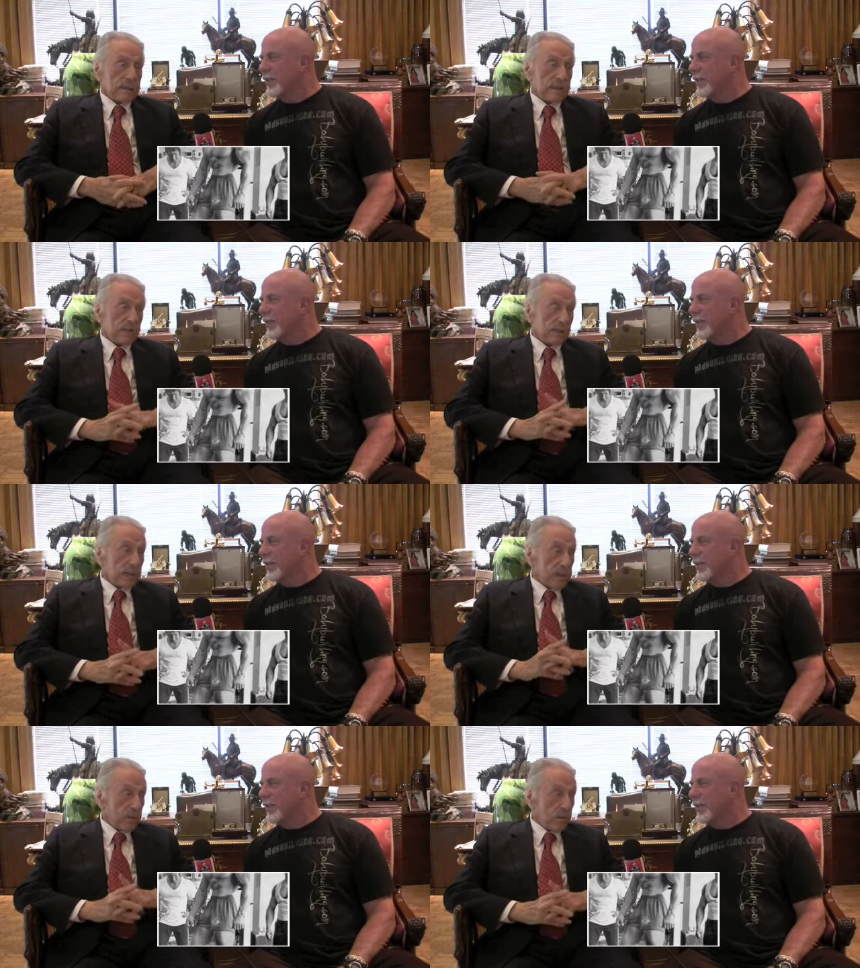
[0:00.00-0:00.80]
Speaker 1: So you
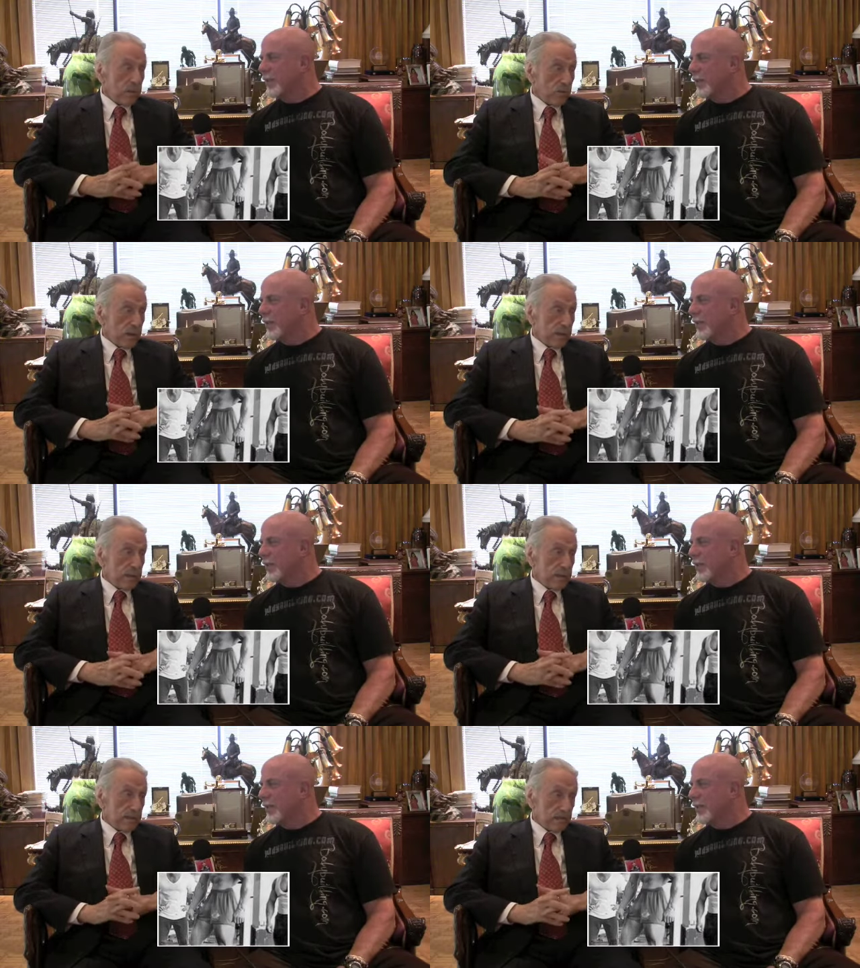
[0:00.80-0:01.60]
got to
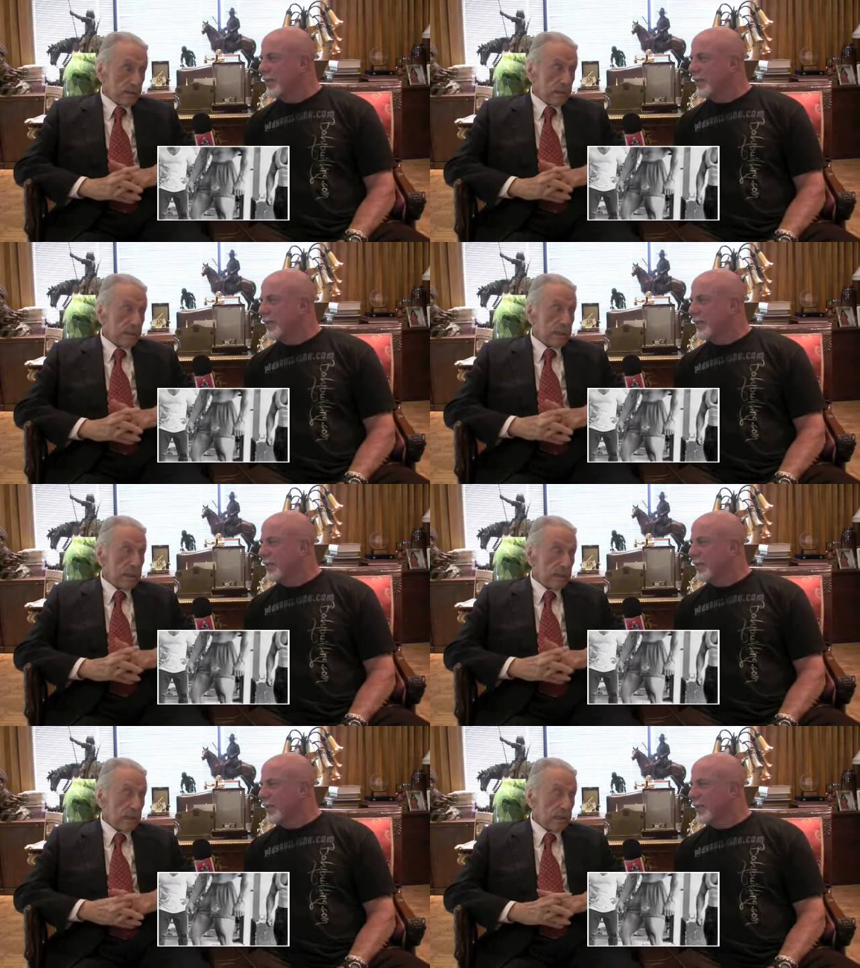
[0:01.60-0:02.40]
train,
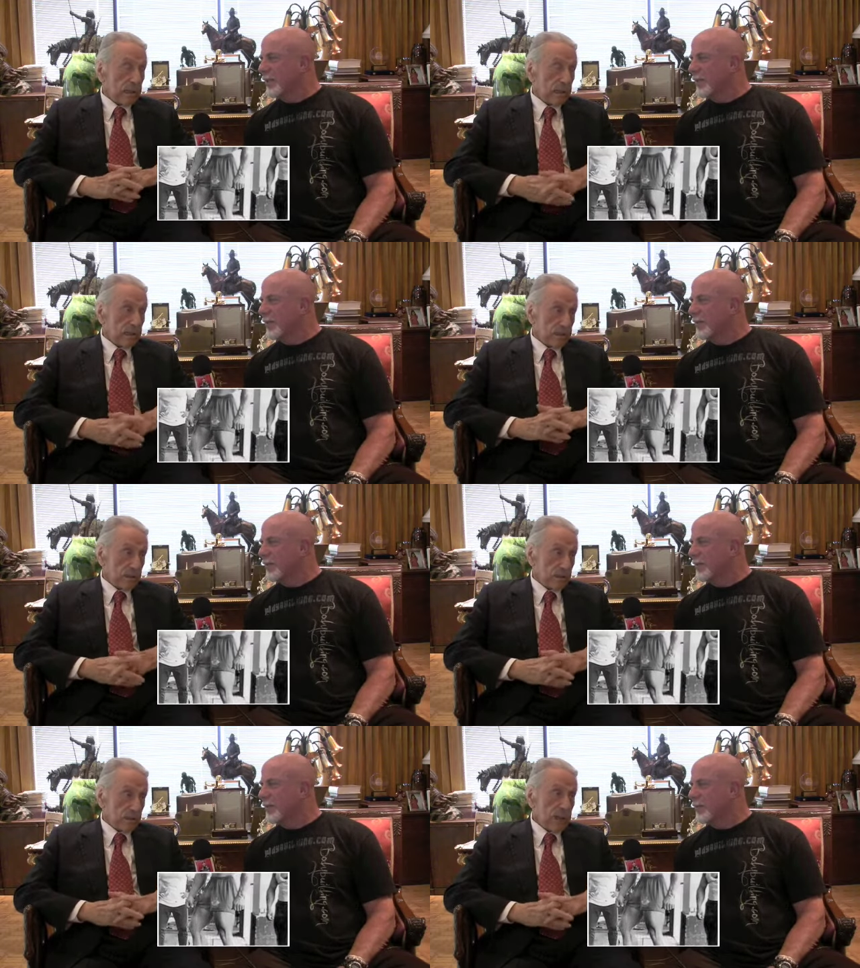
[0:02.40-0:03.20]
get out of
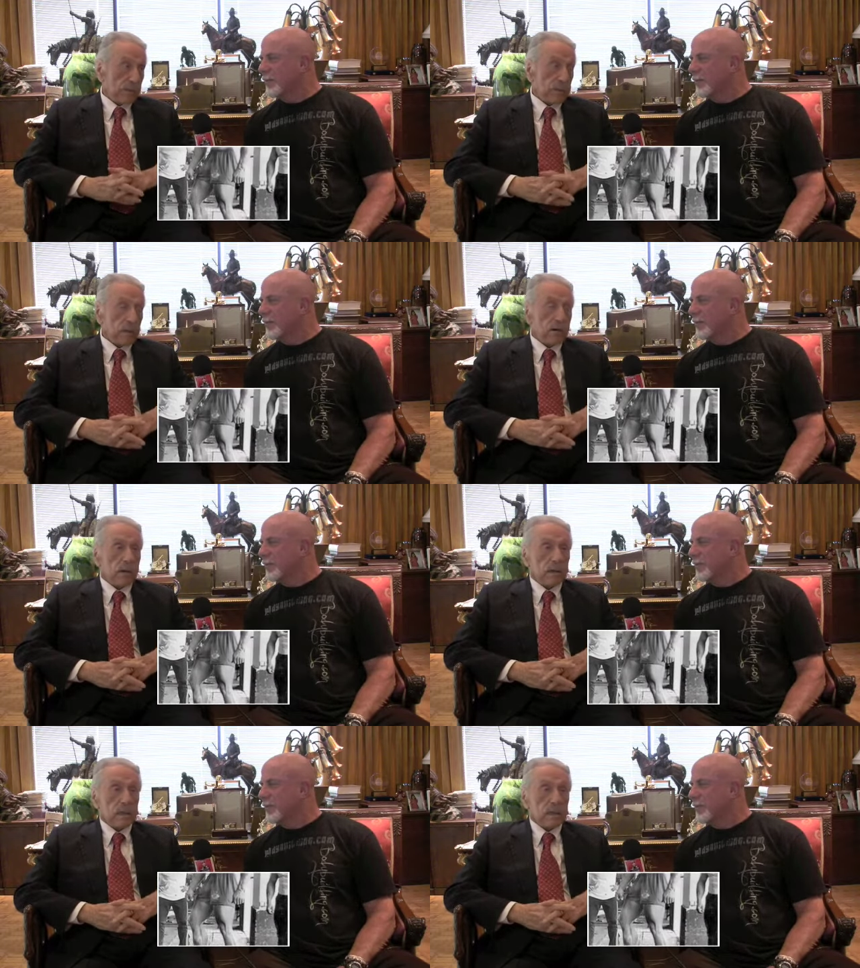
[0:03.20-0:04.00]
the shape and
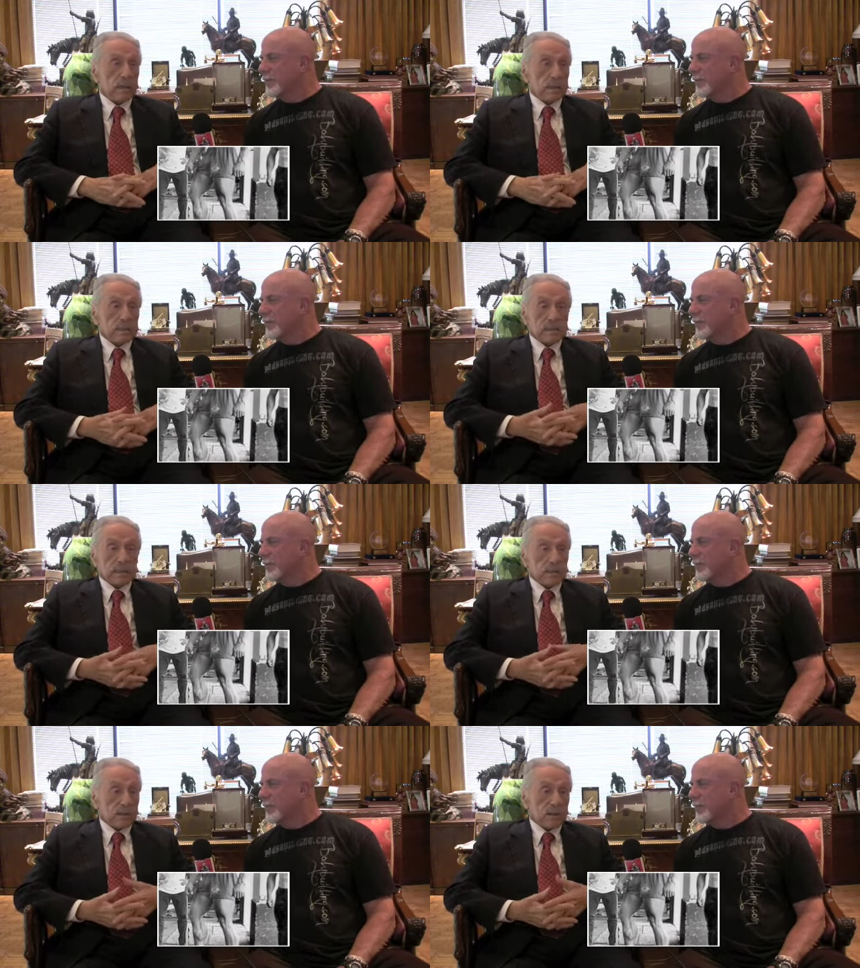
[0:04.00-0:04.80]
all.
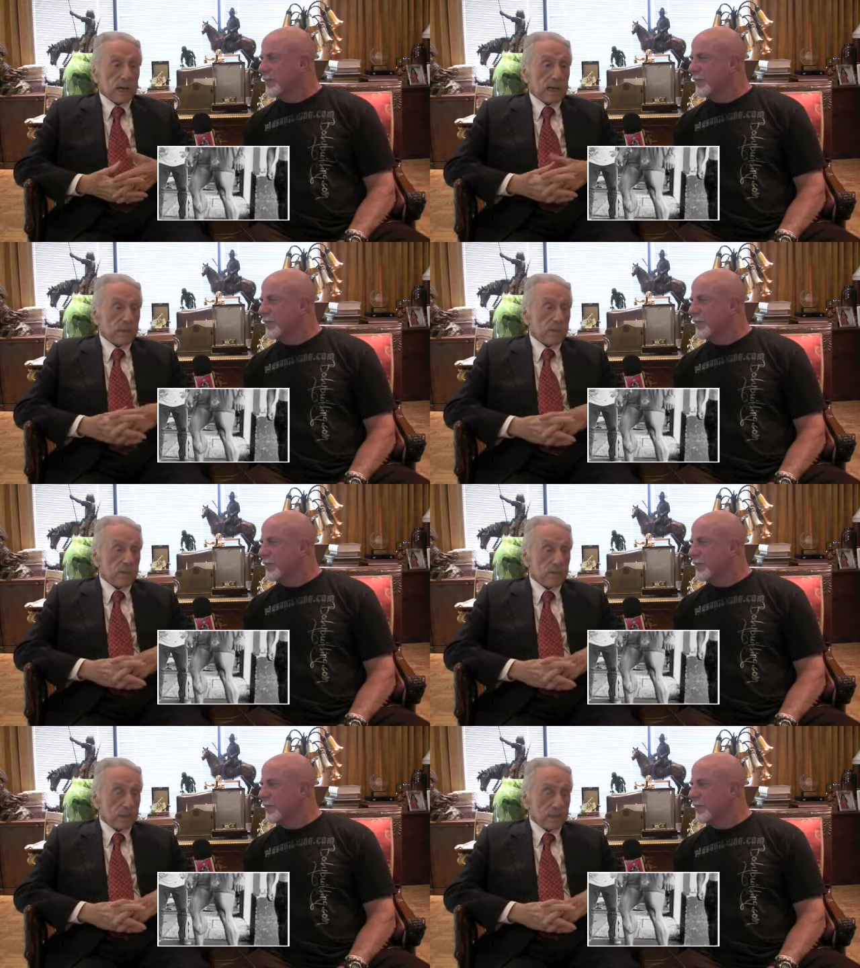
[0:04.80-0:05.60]
Just don't know how to
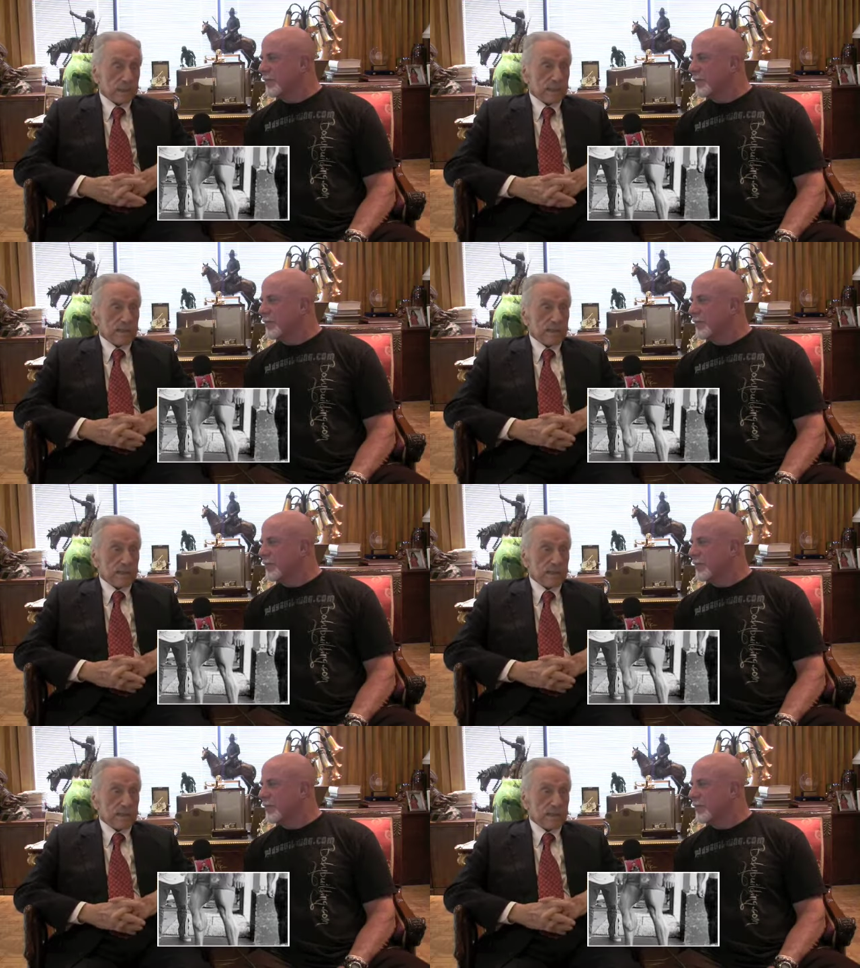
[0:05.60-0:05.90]
do it.